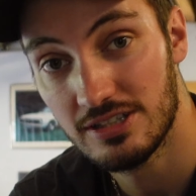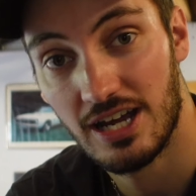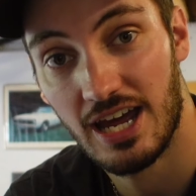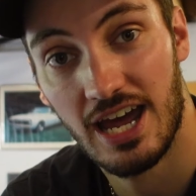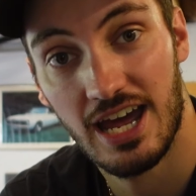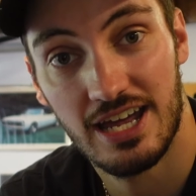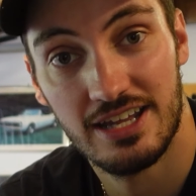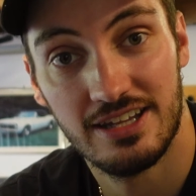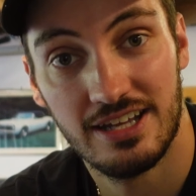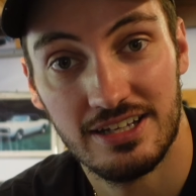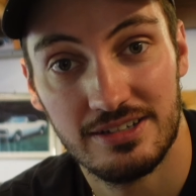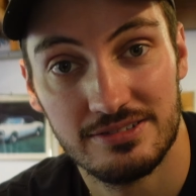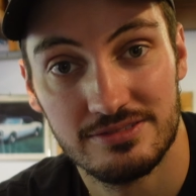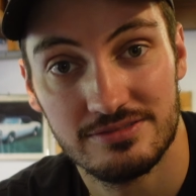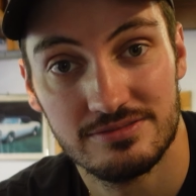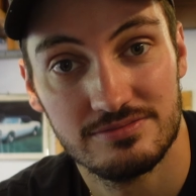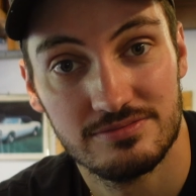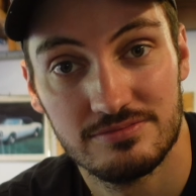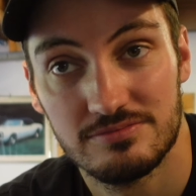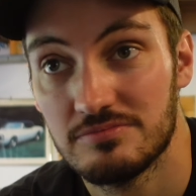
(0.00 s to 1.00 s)
and then
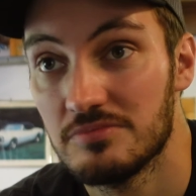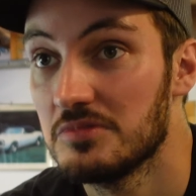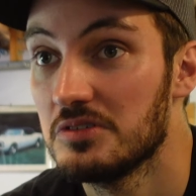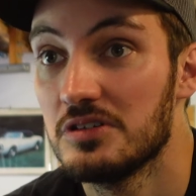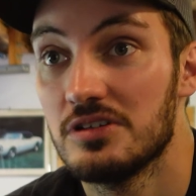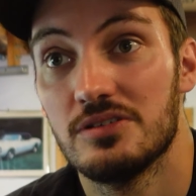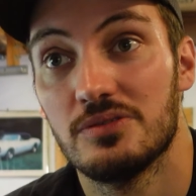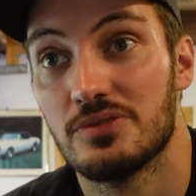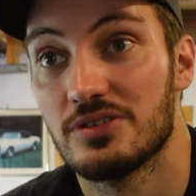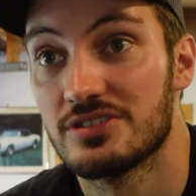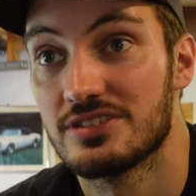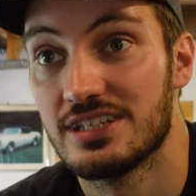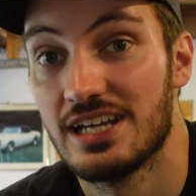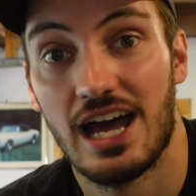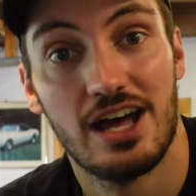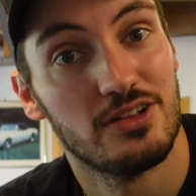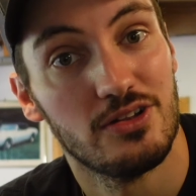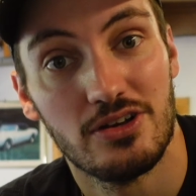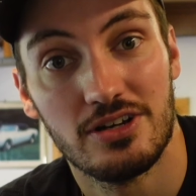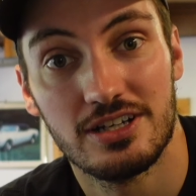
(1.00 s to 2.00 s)
we'll see
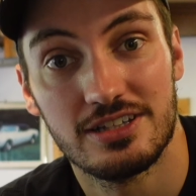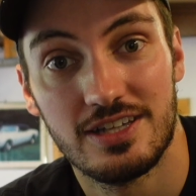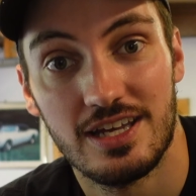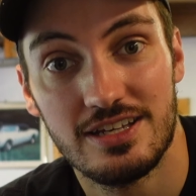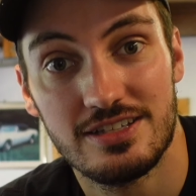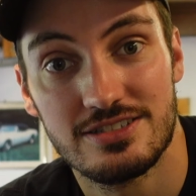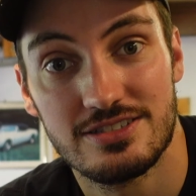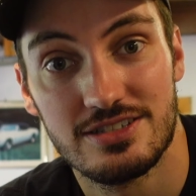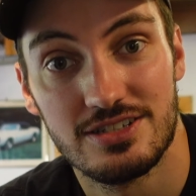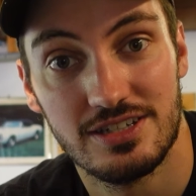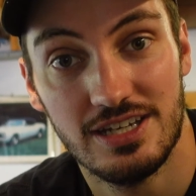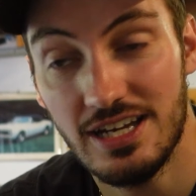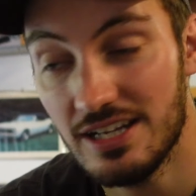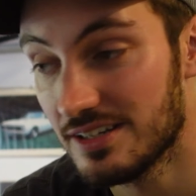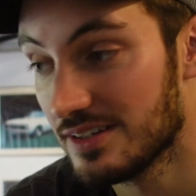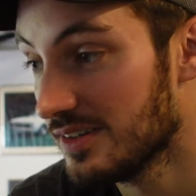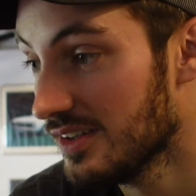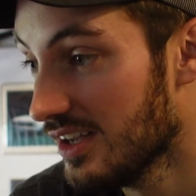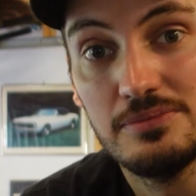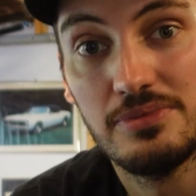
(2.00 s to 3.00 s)
how long it takes to get,
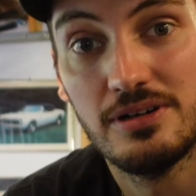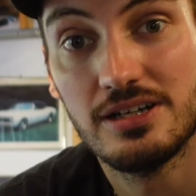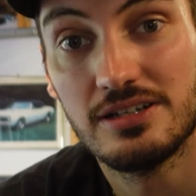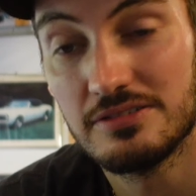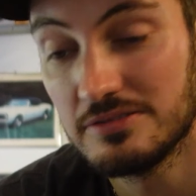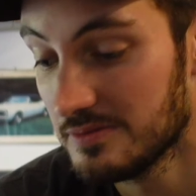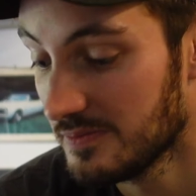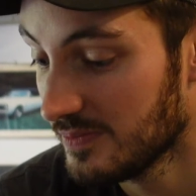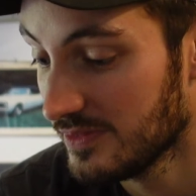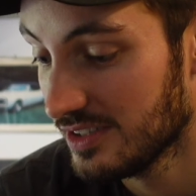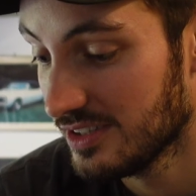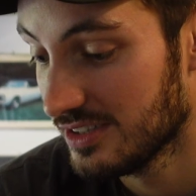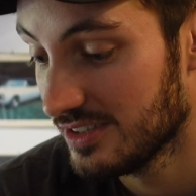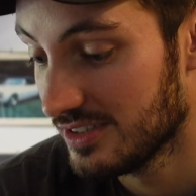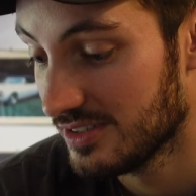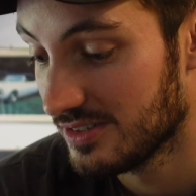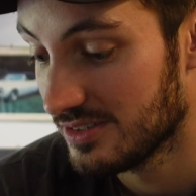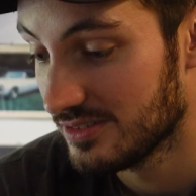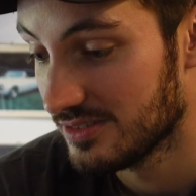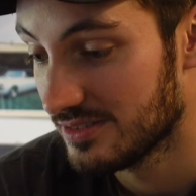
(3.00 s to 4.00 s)
but
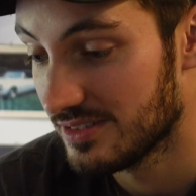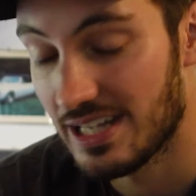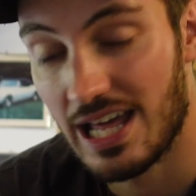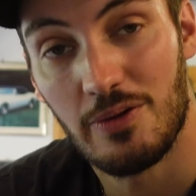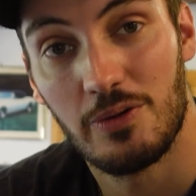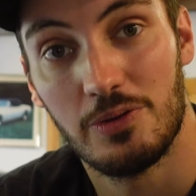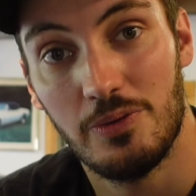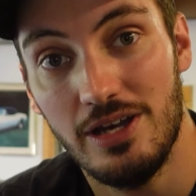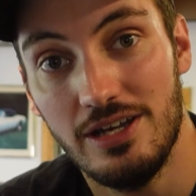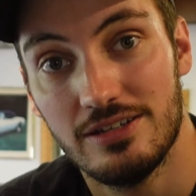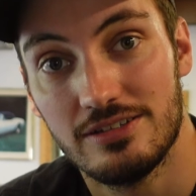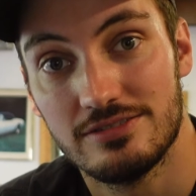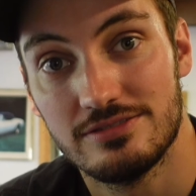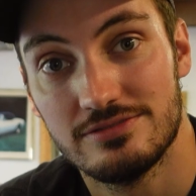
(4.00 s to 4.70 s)
now we wait.